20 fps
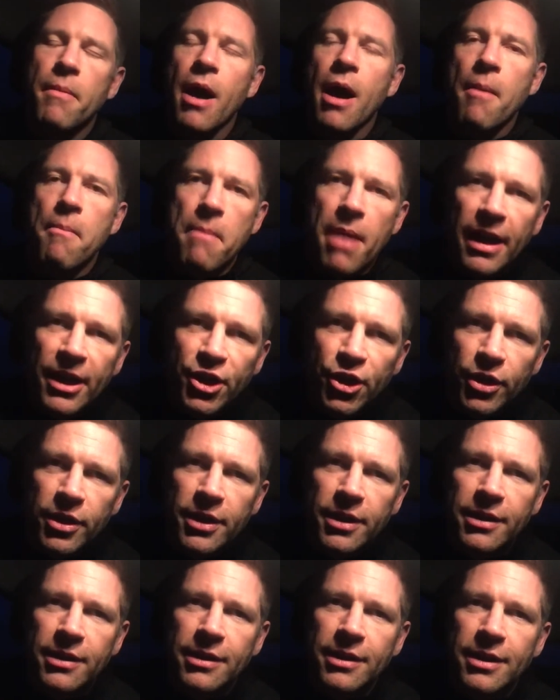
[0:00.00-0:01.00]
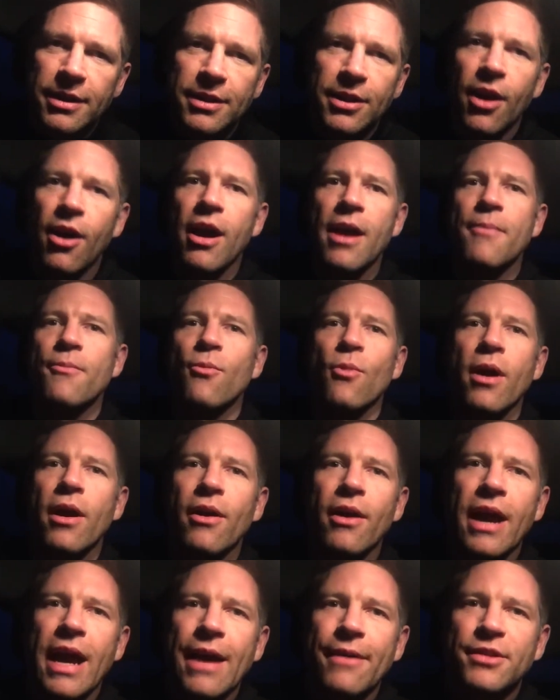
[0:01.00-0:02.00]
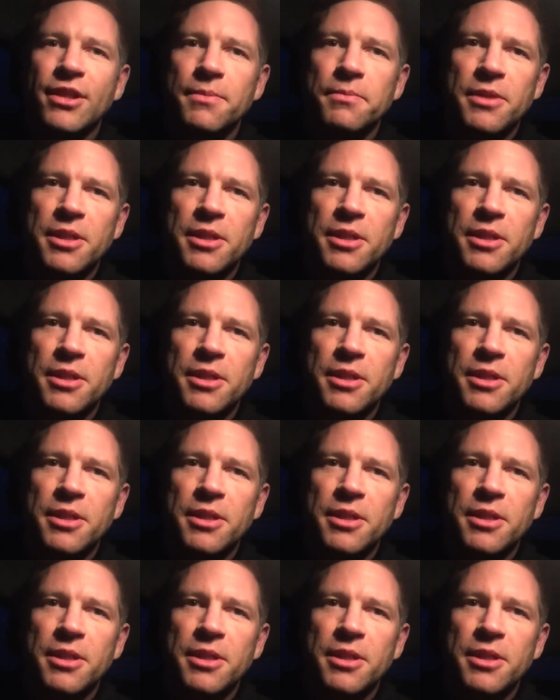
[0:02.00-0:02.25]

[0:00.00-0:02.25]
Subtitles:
imagine the time where I have some